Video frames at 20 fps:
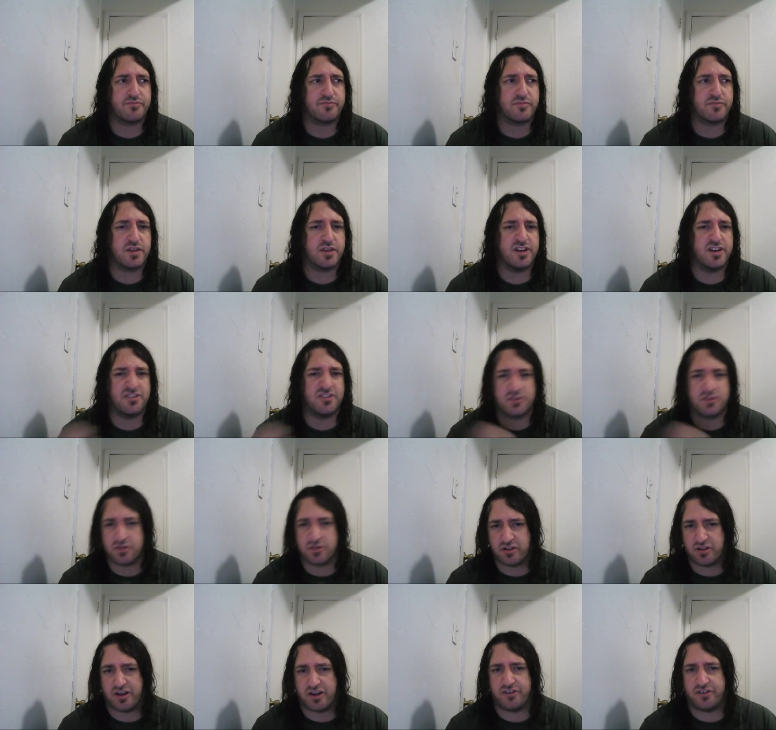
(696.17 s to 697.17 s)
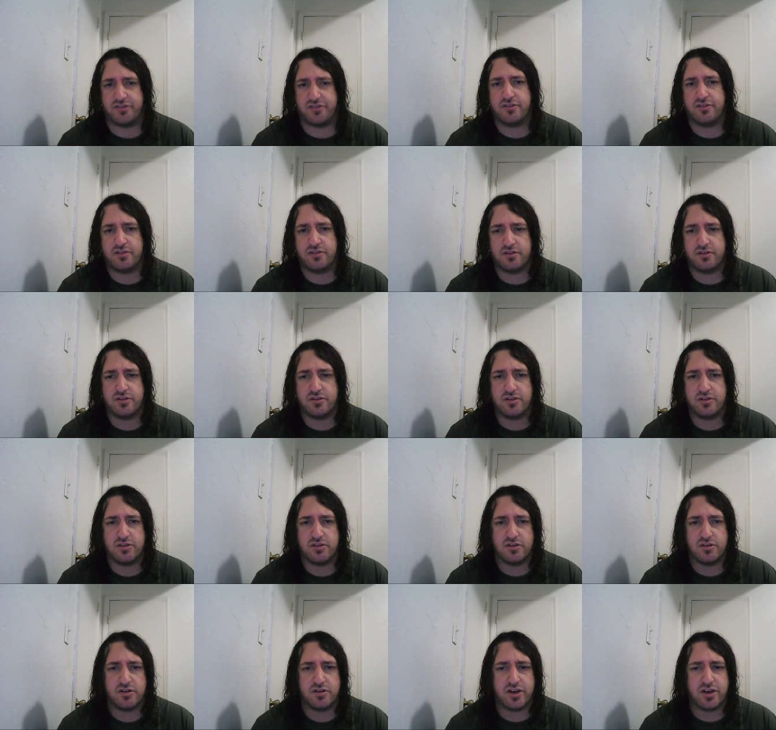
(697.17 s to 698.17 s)
internalize it
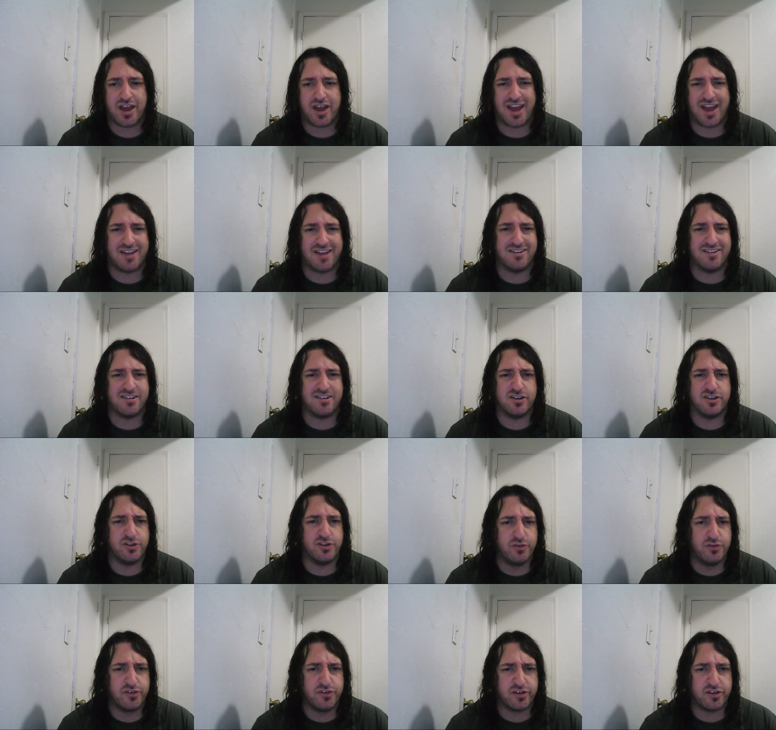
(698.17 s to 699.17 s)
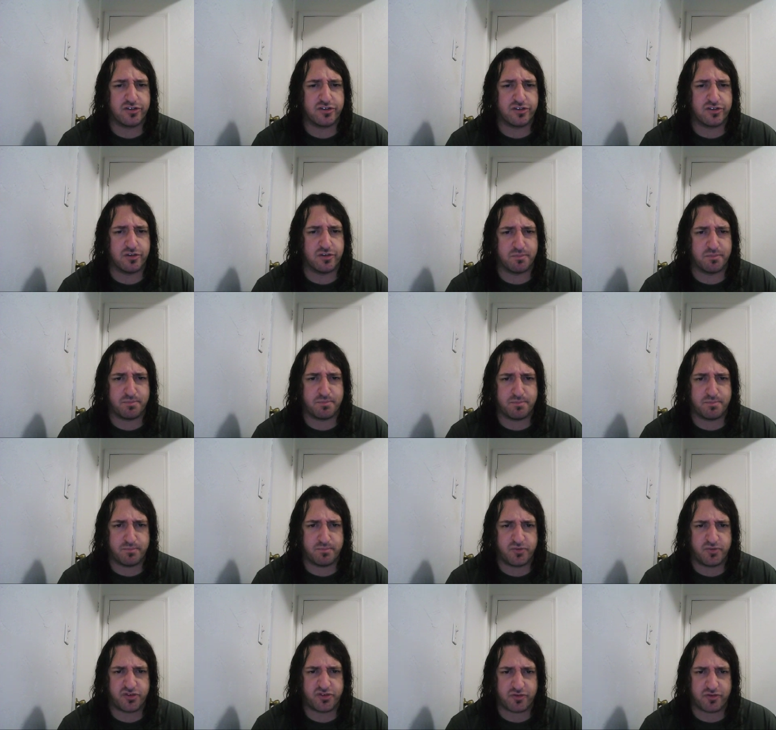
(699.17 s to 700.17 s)
and use it to
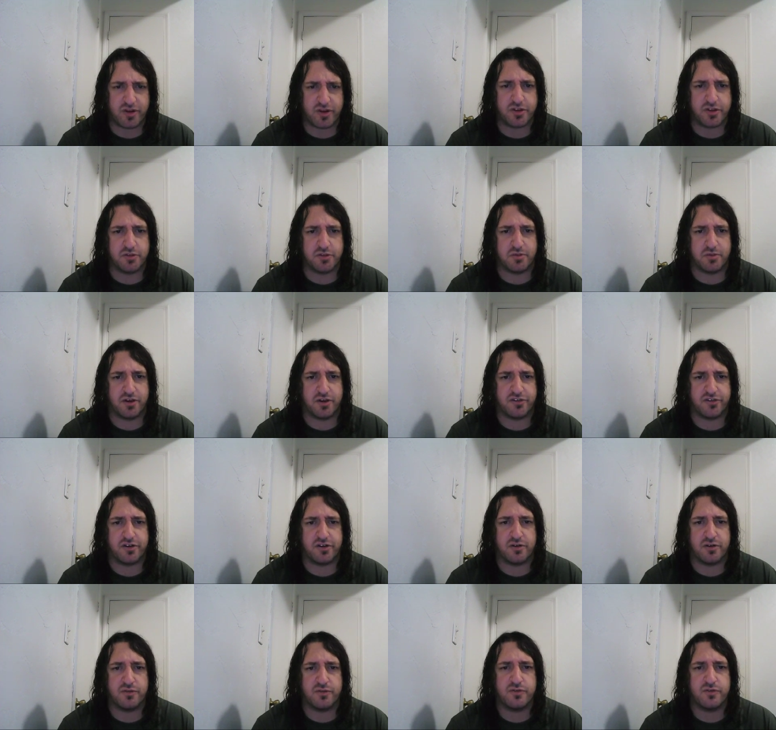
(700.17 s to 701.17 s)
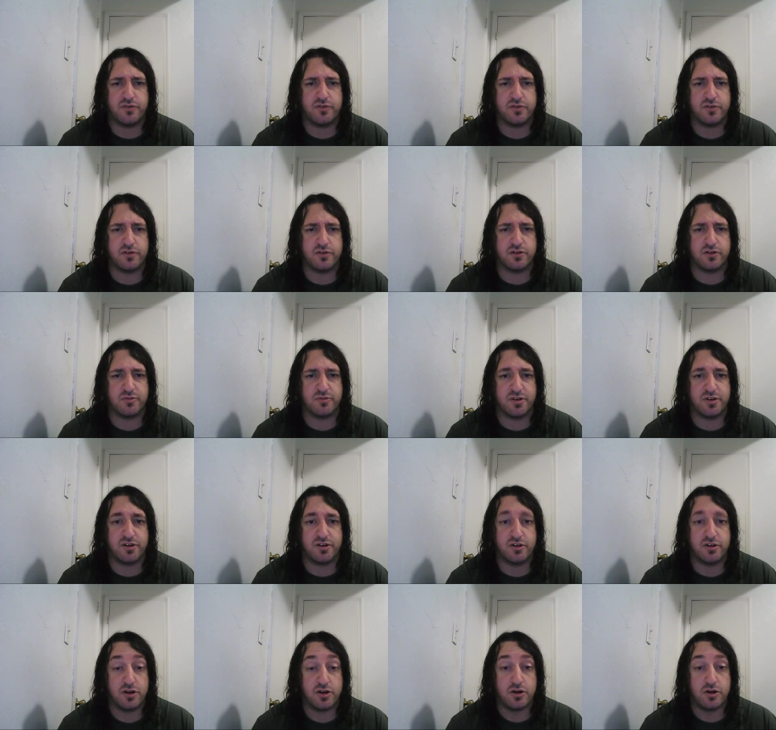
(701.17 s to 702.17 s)
strengthen myself? You know what I mean?
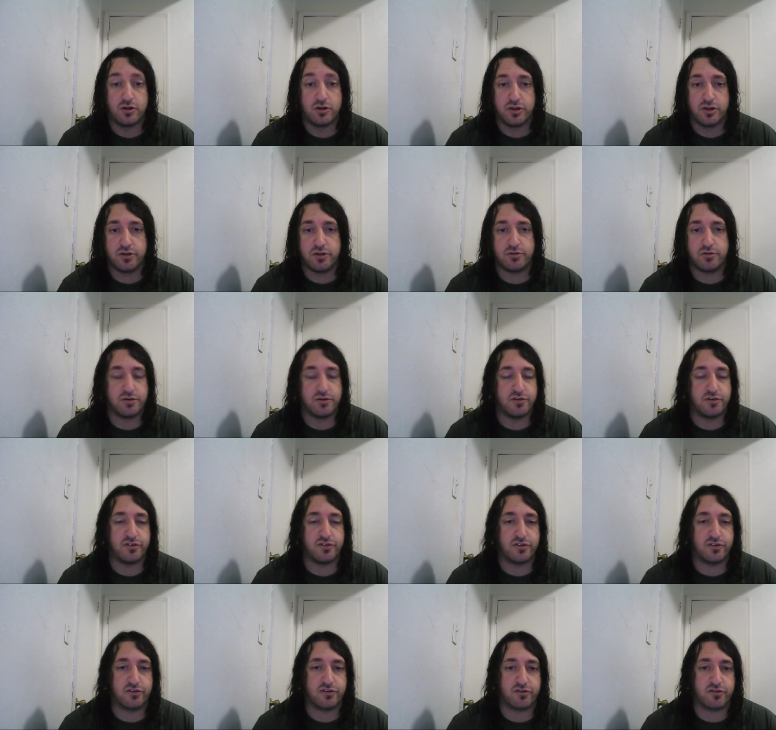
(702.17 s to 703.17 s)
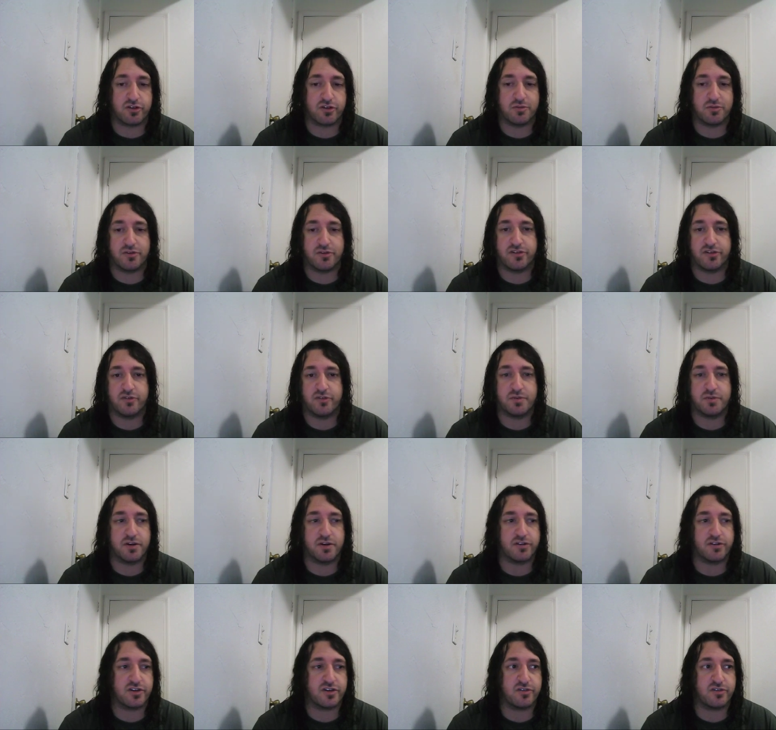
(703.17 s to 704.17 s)
Literally use it to strengthen myself,
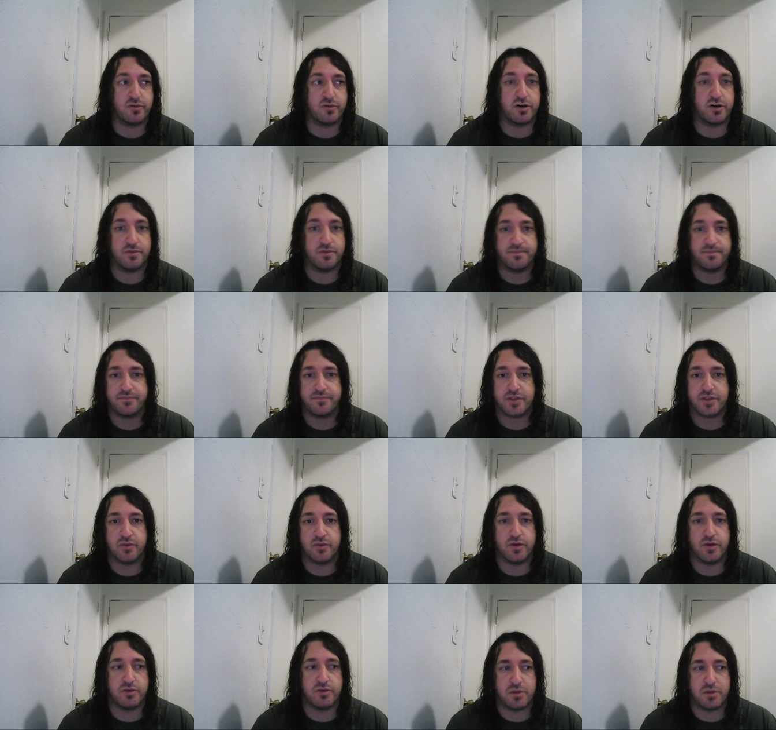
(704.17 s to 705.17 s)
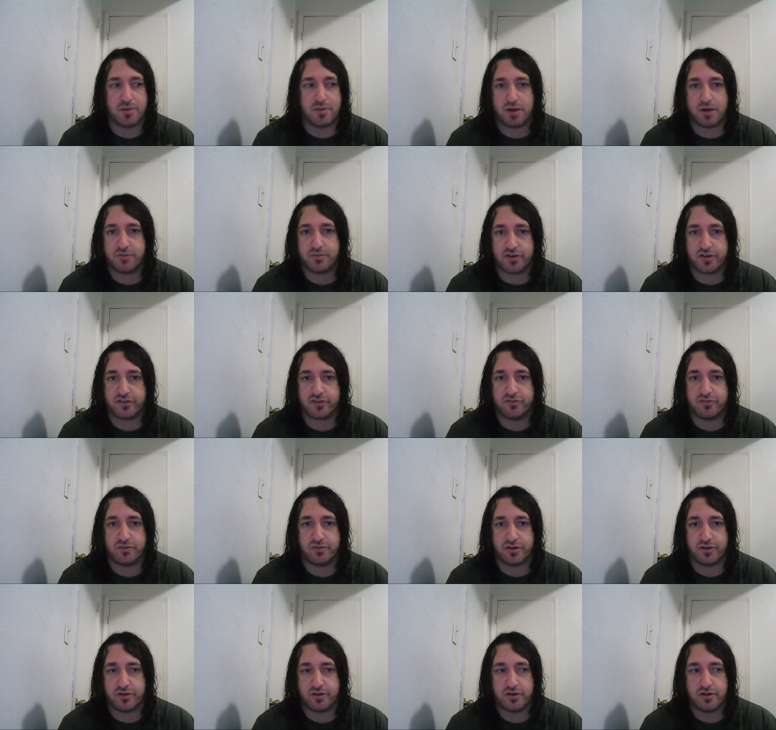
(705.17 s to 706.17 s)
because guess what? When my mom texted
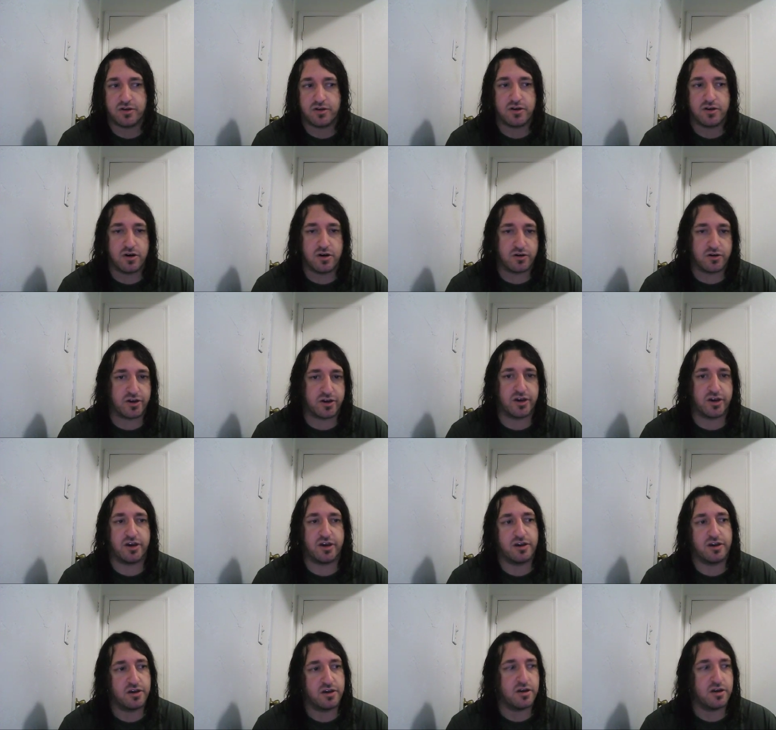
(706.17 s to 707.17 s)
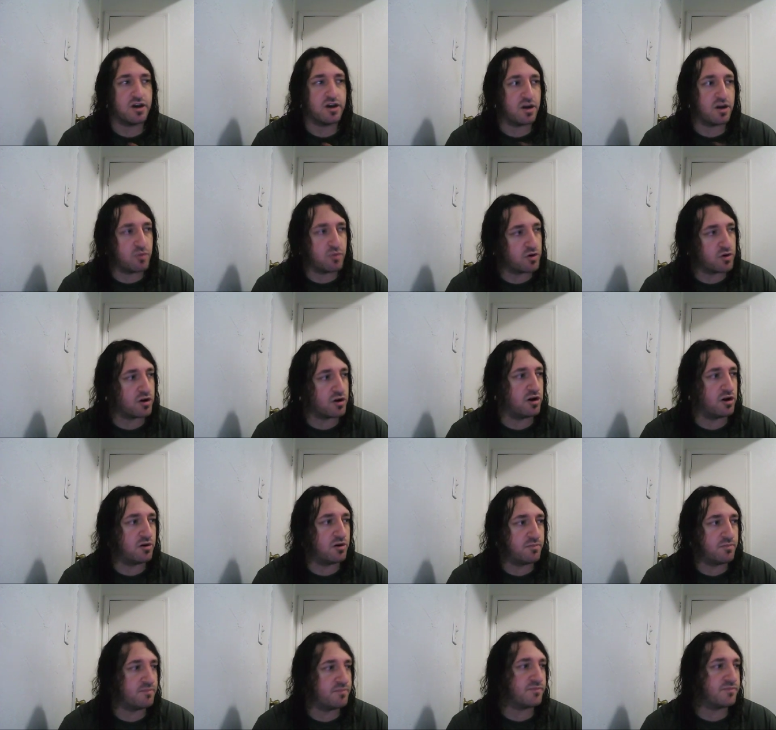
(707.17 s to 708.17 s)
me, okay, I woke
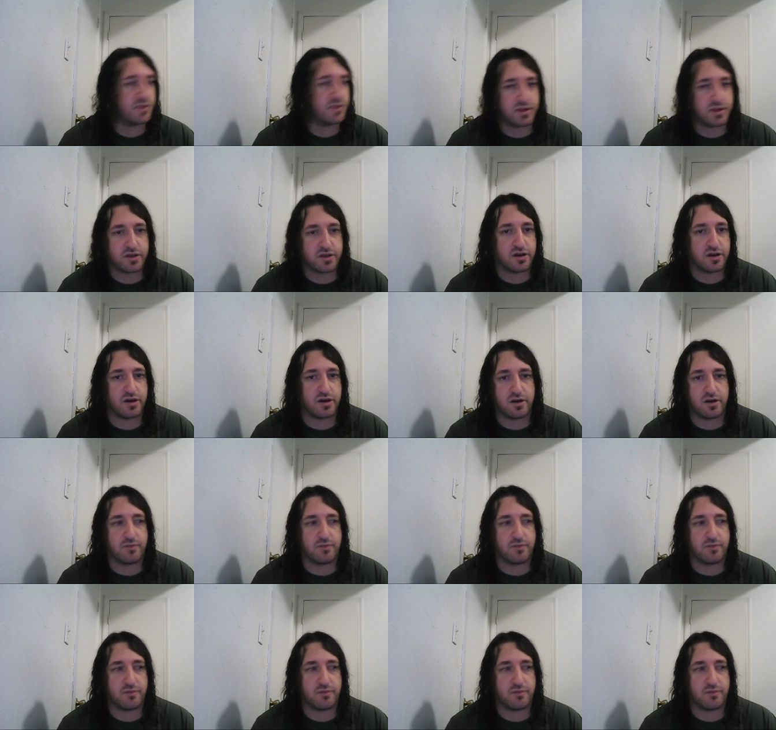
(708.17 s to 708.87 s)
up, I